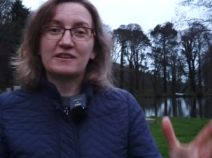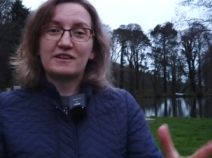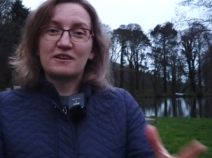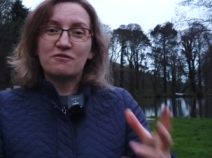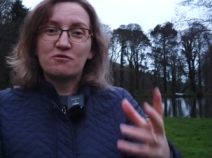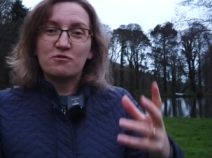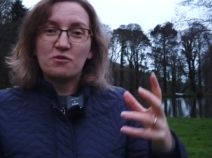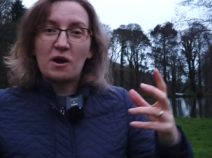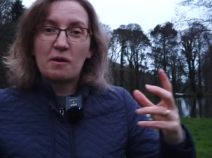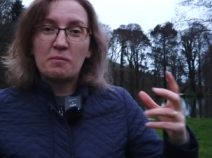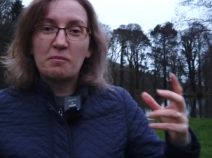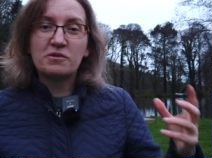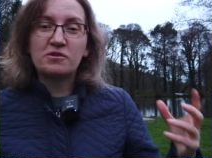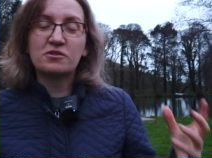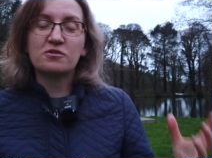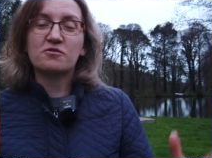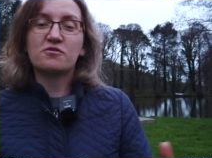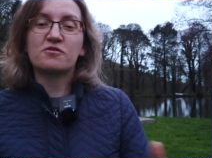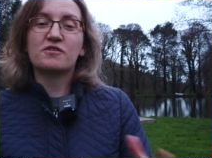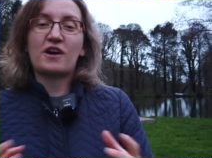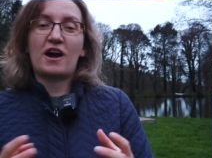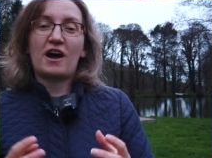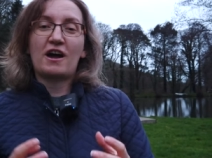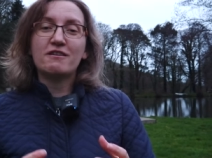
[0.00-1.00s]
give you a bit of
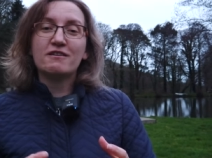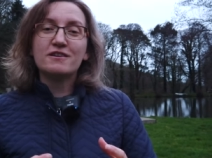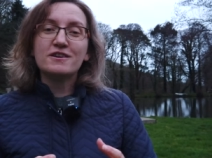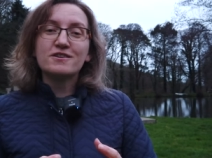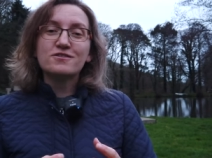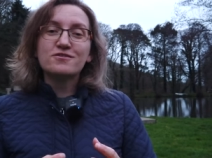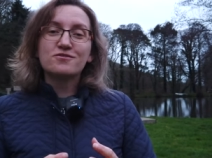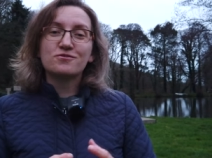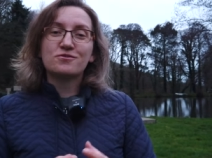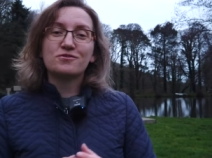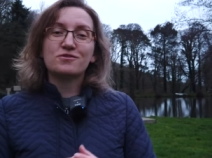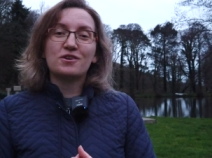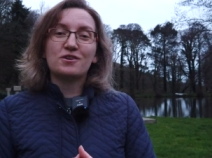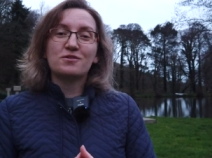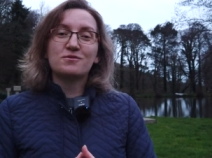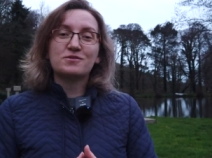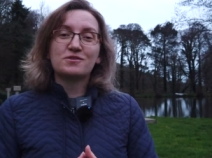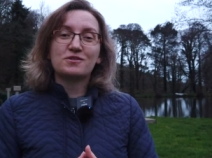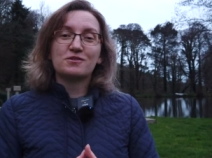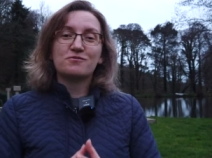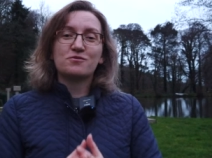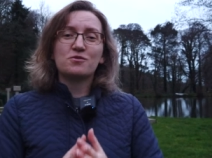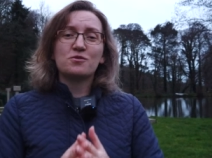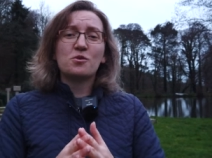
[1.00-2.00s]
courage to
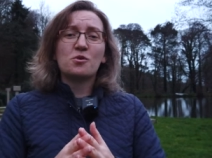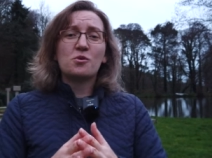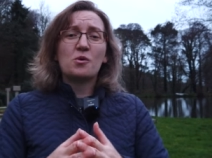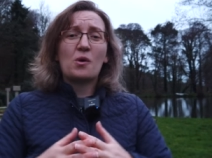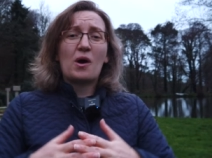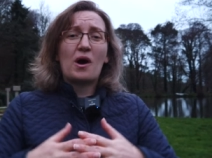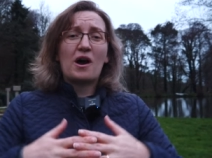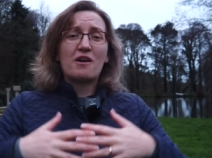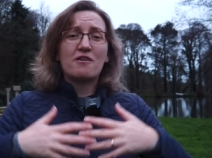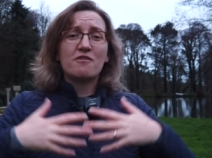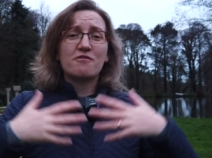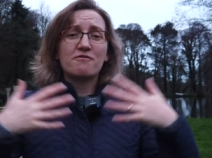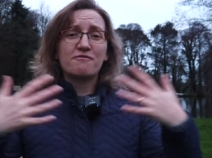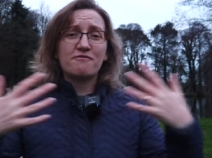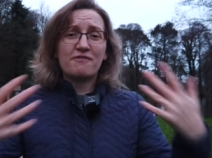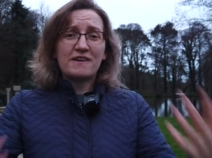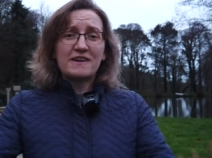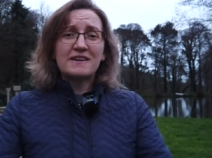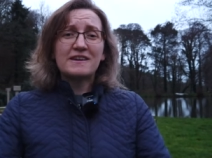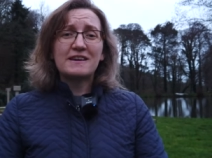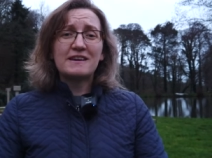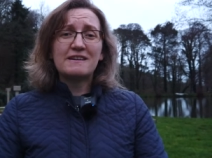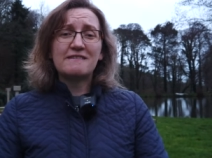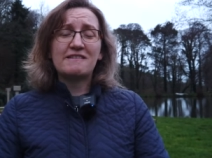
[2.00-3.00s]
those of you who are
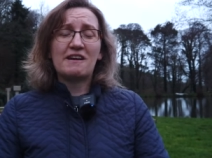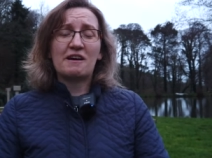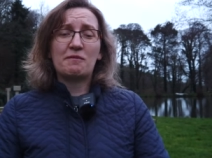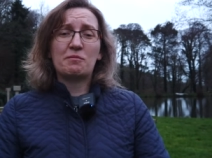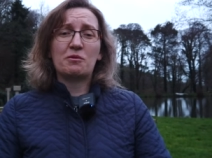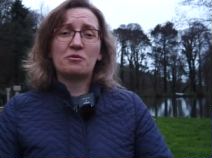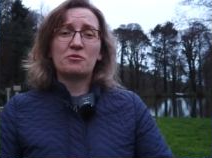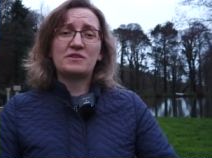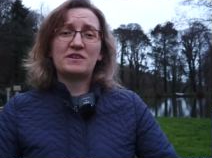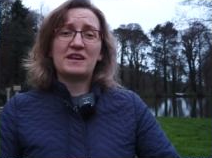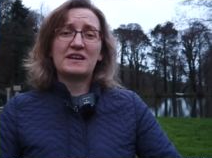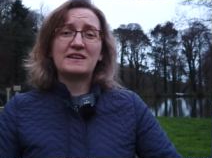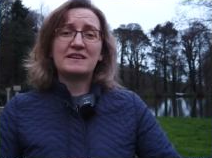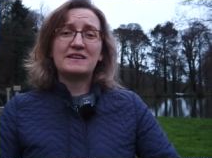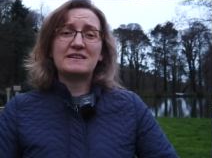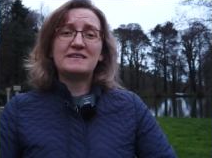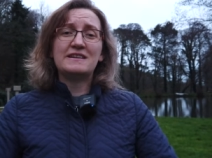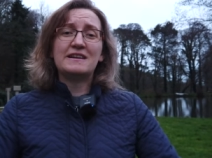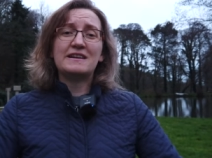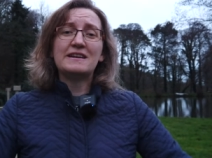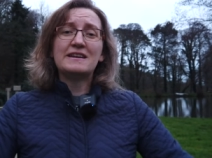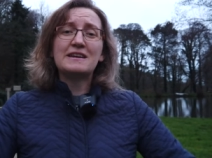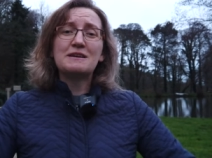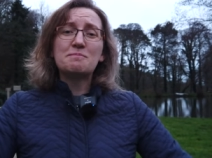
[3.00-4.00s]
thinking about taking
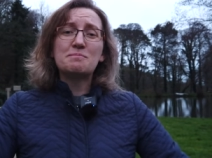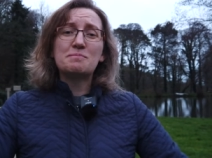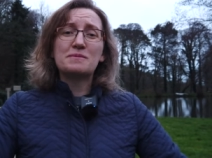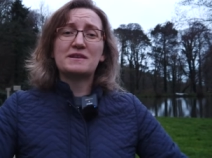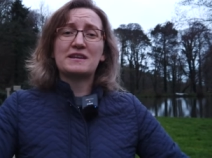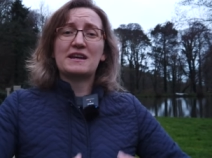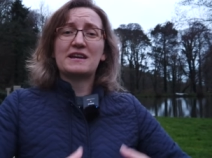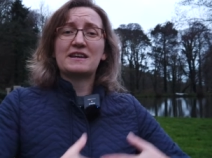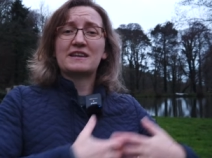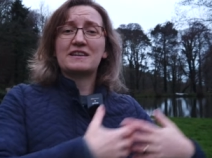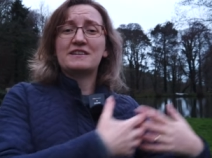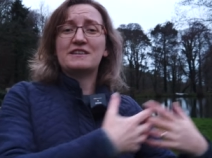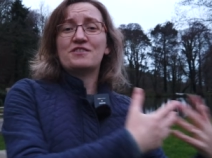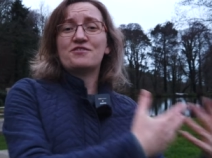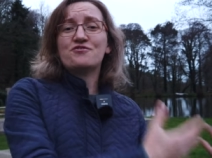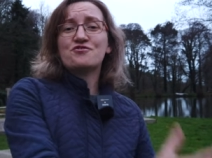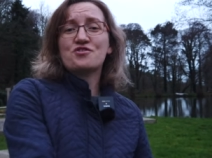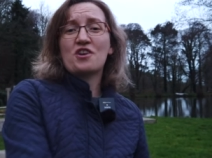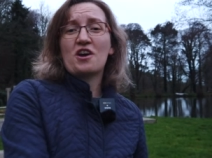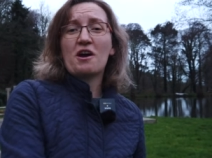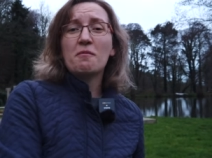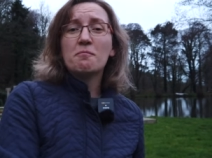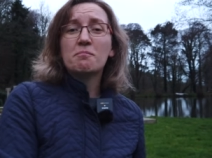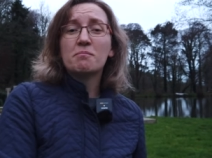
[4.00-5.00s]
a leap, taking a
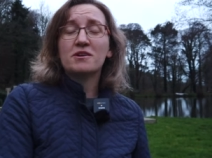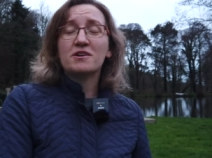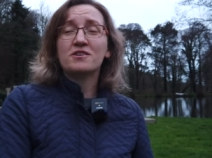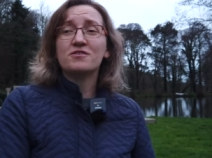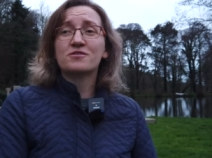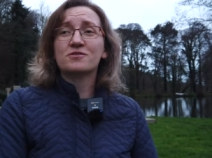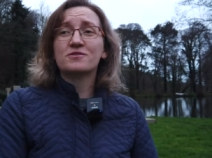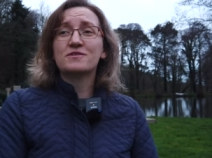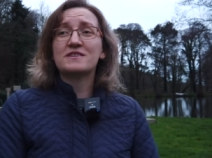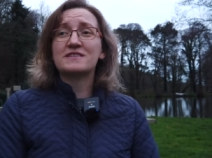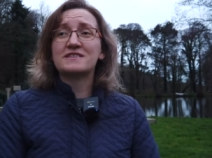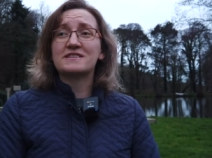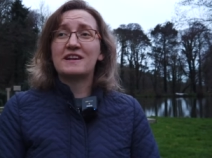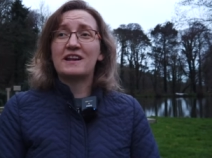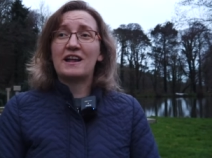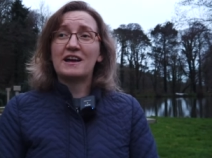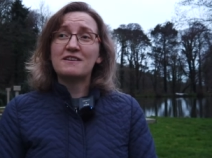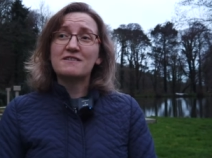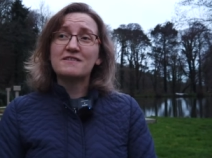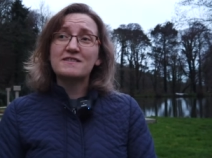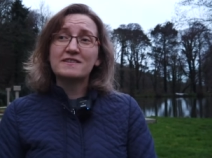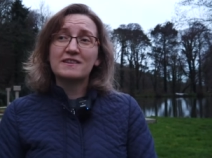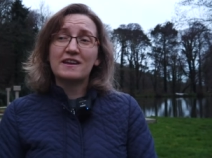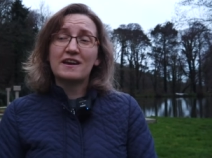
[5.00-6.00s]
jump into this
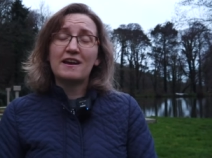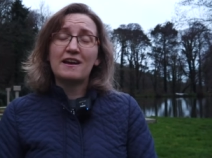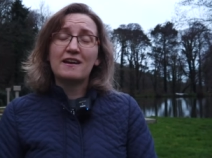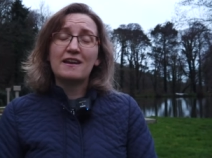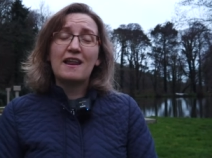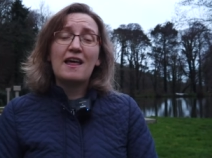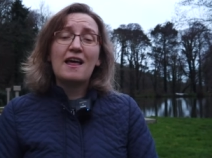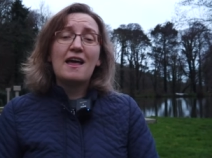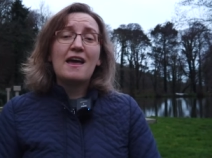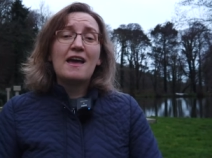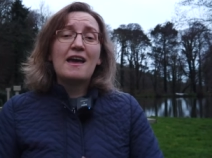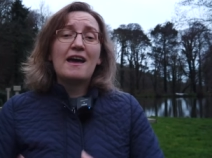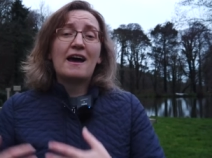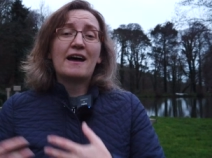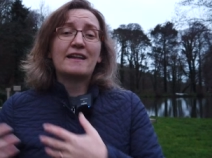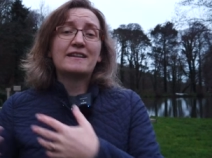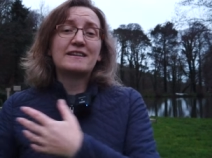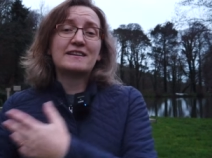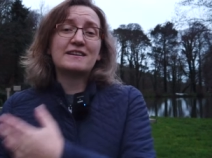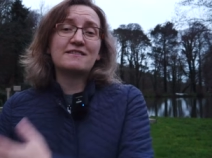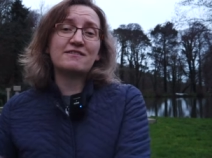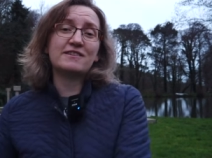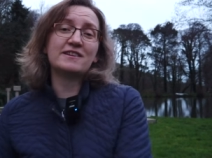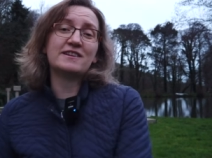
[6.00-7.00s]
lifestyle and
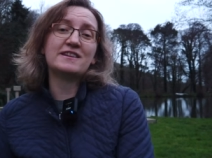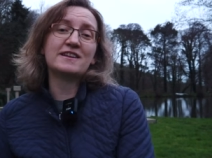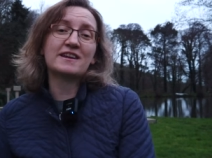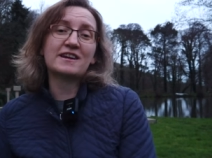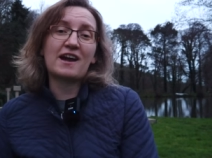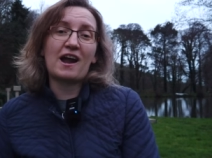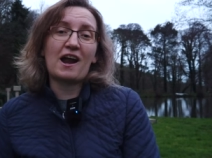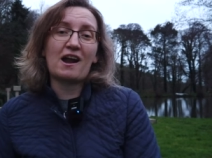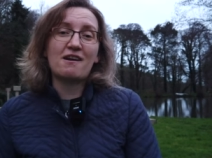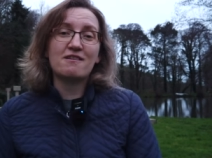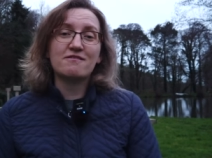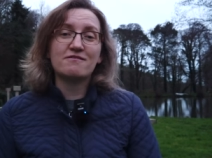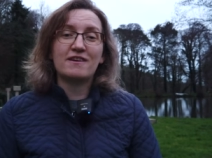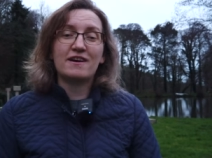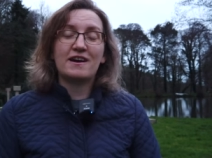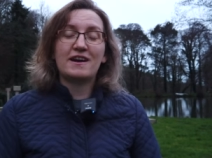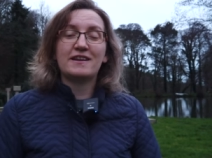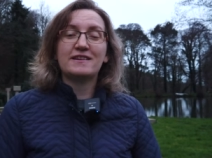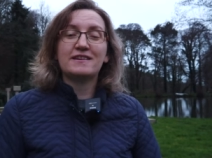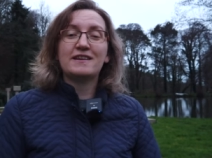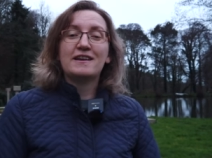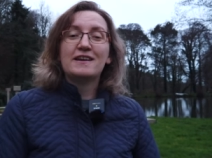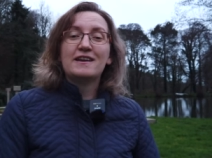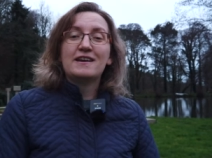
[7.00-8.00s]
living in a
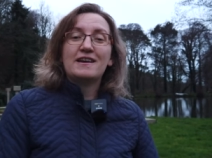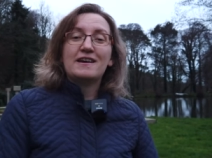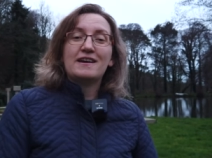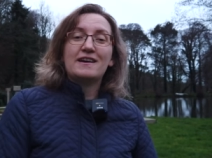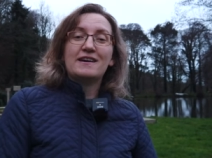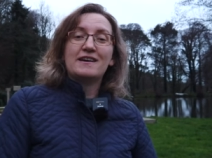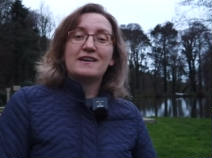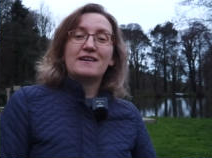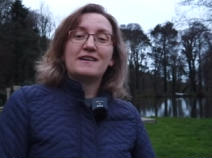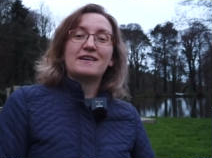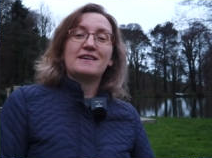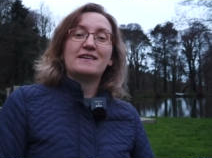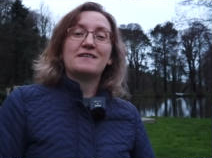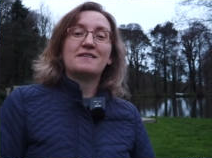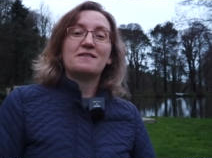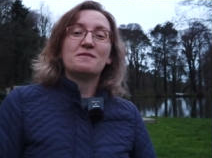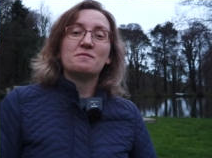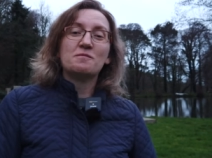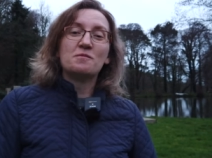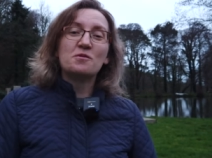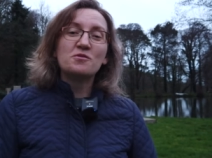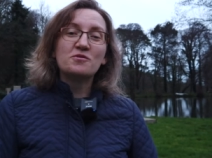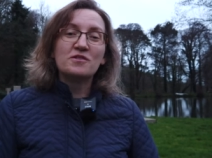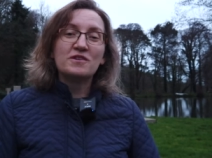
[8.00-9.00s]
caravan, uh,
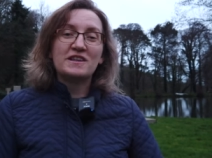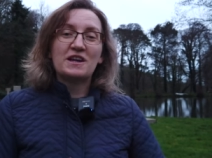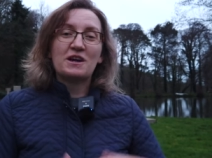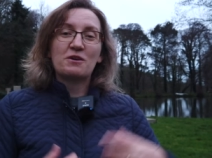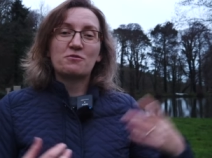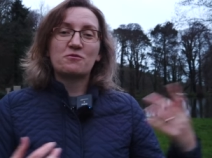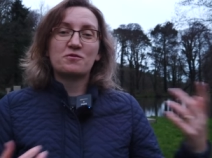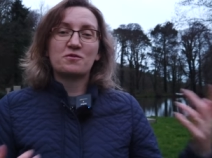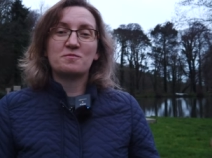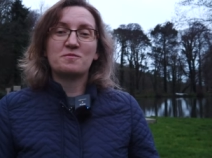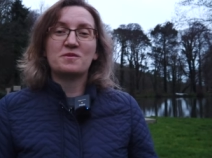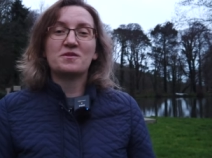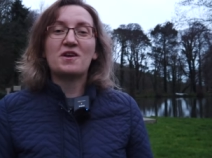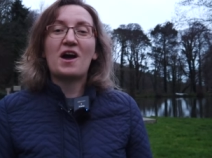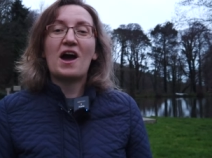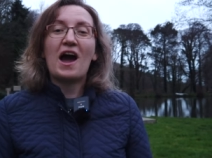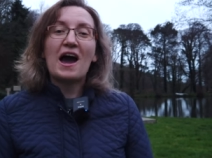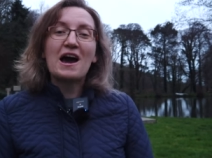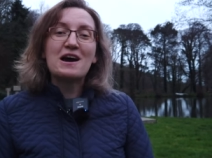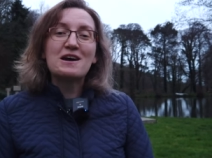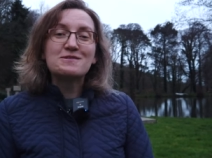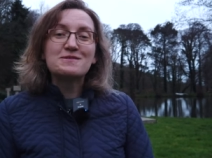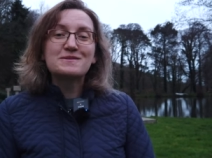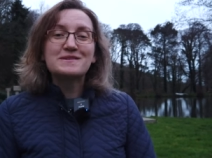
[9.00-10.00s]
moving out from your
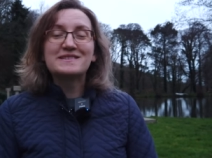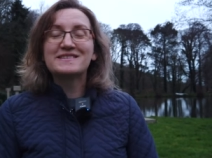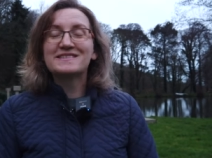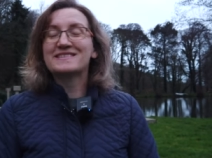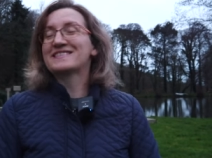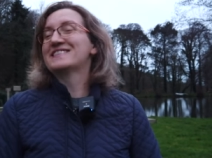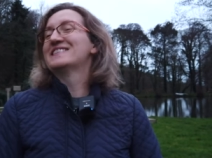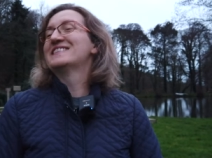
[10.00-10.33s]
house,